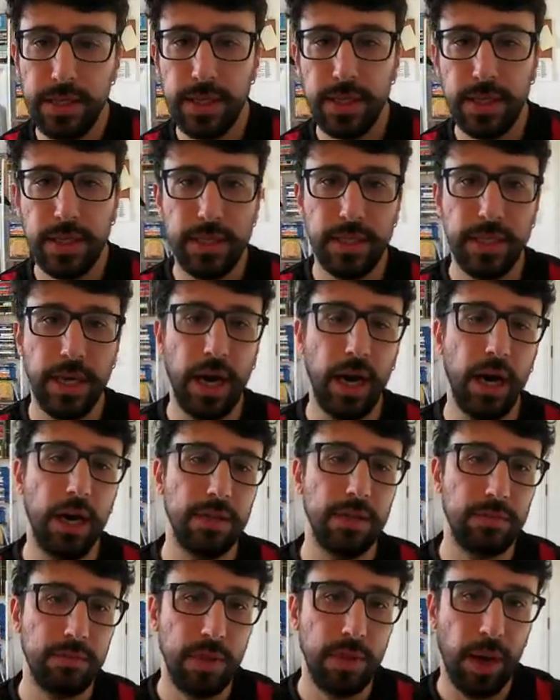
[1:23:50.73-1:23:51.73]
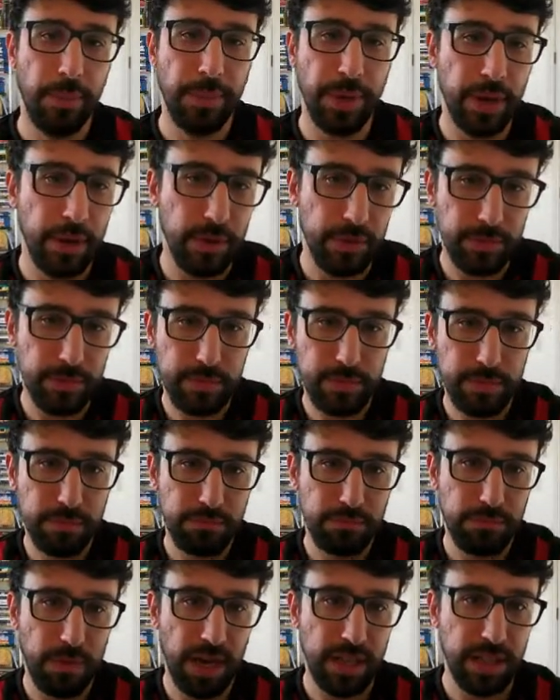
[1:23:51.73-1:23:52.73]
Yeah, I mean,
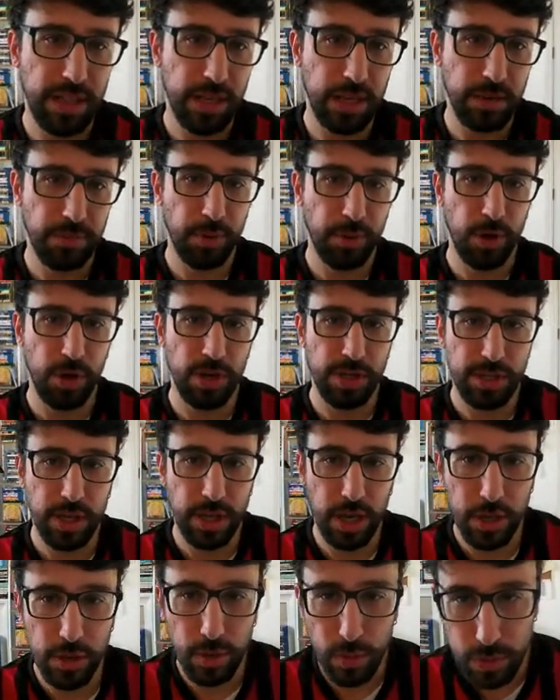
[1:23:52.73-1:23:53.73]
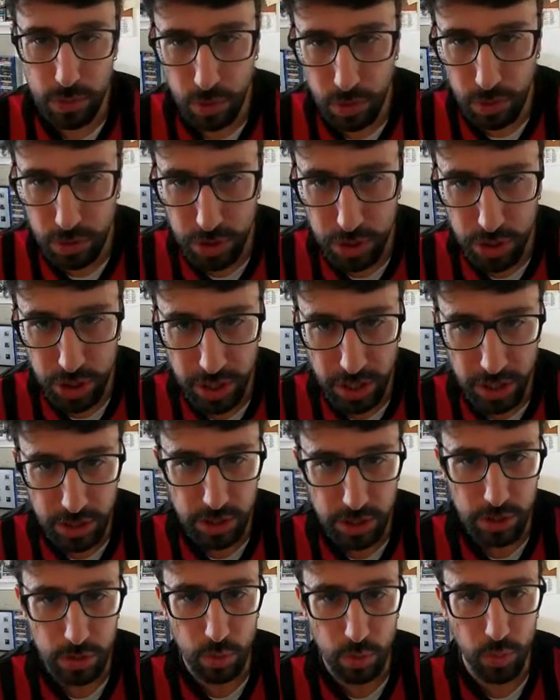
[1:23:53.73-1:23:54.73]
I think Pioli is going to use all the changes
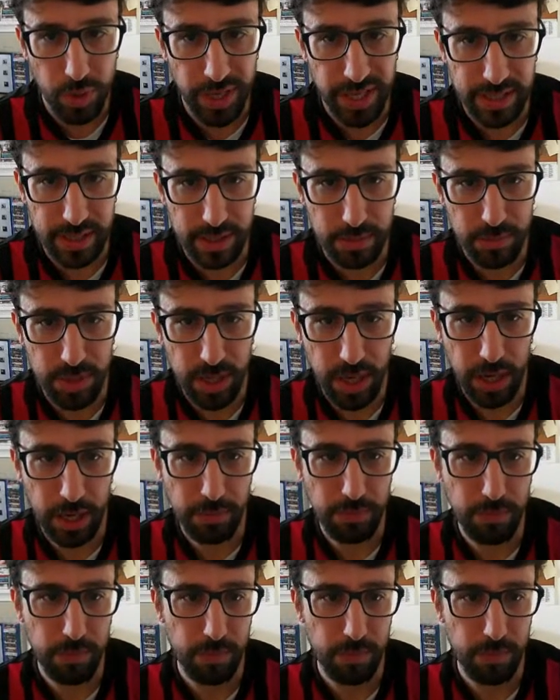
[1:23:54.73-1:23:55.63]
to waste some time.